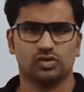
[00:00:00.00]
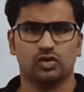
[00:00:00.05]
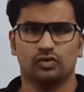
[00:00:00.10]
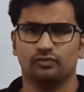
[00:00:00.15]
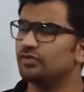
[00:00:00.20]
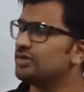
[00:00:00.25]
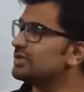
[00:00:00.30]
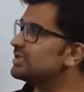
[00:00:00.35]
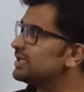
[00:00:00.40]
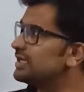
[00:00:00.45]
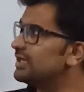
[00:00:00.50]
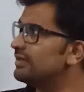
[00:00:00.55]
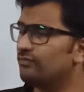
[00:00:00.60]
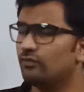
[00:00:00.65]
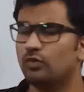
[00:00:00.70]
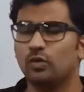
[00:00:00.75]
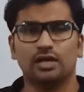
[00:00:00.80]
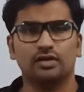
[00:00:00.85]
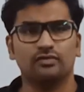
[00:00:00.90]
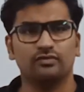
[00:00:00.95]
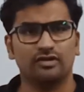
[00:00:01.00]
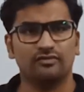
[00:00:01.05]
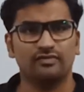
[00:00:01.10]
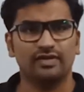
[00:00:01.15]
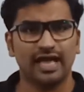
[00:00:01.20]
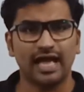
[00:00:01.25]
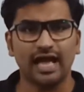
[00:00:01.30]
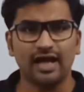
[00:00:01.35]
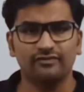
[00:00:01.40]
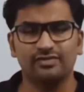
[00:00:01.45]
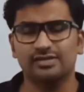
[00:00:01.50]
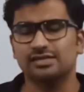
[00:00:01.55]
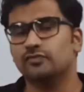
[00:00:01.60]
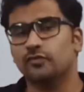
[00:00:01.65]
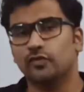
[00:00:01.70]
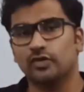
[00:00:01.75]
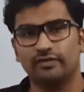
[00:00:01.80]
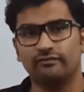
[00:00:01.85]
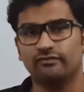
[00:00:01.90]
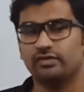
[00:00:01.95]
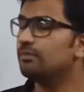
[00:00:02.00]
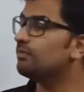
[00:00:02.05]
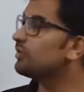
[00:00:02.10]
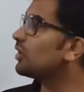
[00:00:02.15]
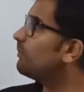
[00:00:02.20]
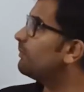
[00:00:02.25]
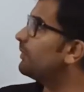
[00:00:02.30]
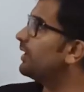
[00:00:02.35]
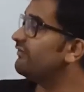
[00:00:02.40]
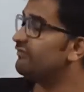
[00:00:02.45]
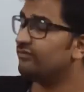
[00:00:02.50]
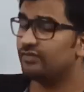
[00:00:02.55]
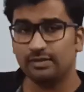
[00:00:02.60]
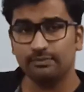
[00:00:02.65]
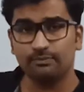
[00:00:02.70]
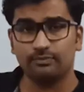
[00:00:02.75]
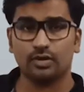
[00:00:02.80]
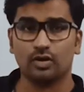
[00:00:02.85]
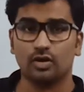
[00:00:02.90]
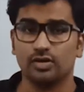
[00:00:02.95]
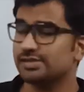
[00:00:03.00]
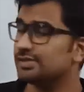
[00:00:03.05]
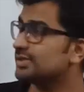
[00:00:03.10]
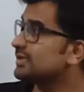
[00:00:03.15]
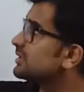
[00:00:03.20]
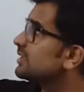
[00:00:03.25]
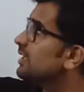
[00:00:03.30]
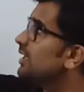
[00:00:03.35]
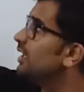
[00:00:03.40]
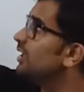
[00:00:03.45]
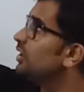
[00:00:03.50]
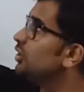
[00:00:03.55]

So obviously whatever we have is for every process